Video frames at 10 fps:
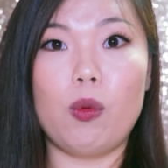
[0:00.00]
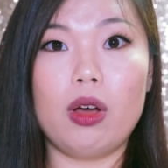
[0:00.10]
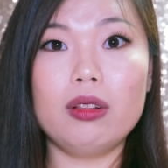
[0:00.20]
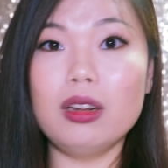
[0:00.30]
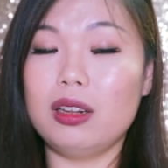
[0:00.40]

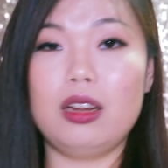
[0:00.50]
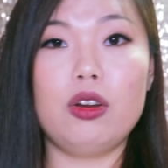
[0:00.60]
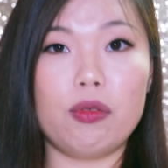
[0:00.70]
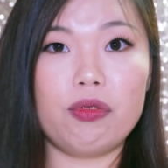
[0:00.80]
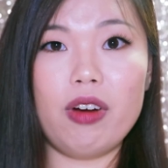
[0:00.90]
one, they're
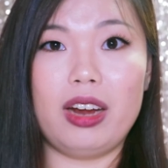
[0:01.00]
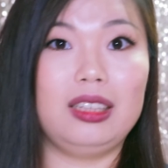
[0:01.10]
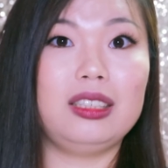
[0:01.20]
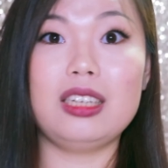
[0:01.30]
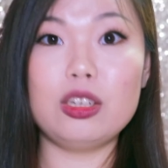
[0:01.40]
not
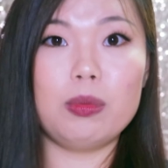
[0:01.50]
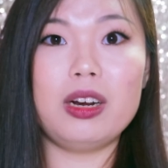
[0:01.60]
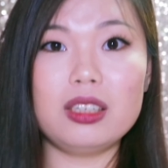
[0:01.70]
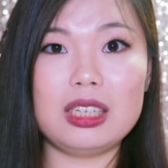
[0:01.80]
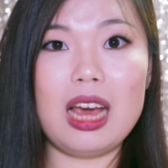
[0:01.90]
friends, they don't
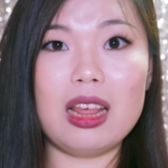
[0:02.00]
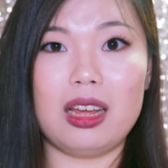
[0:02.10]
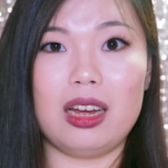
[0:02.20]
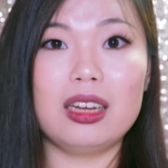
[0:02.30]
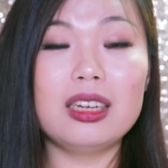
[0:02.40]
belong
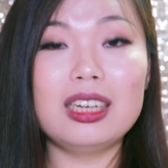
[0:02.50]
together.